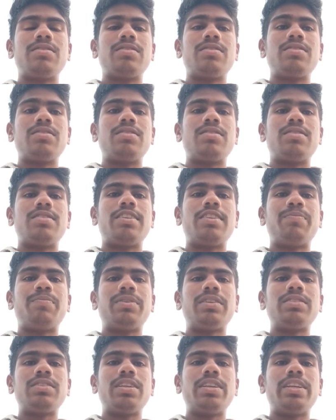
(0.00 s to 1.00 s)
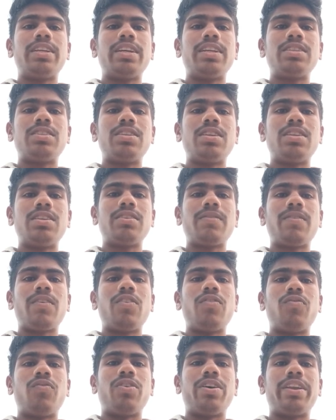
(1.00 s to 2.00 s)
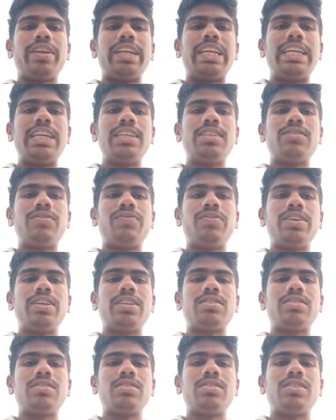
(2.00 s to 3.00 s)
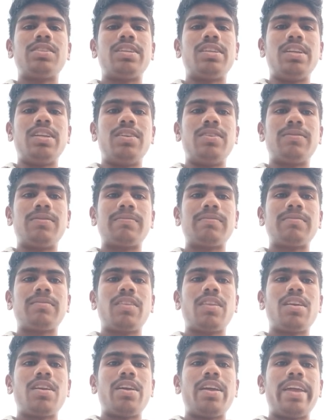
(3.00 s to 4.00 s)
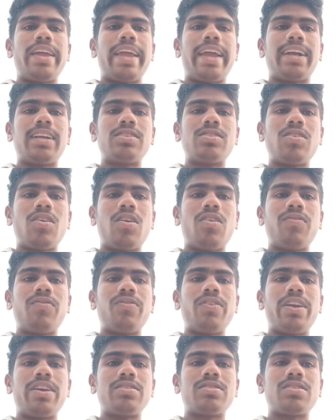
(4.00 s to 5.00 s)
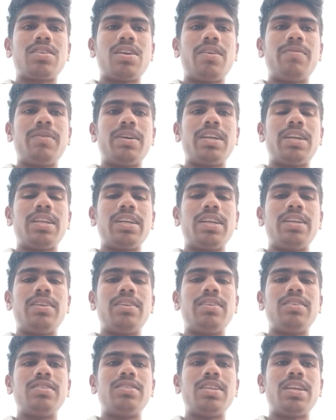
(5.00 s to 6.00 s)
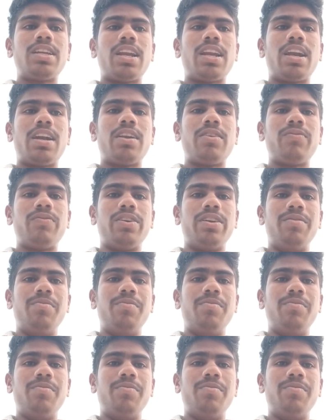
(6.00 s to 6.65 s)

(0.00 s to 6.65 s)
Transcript: Representation for each fixed t. X of s comma t is a random variable.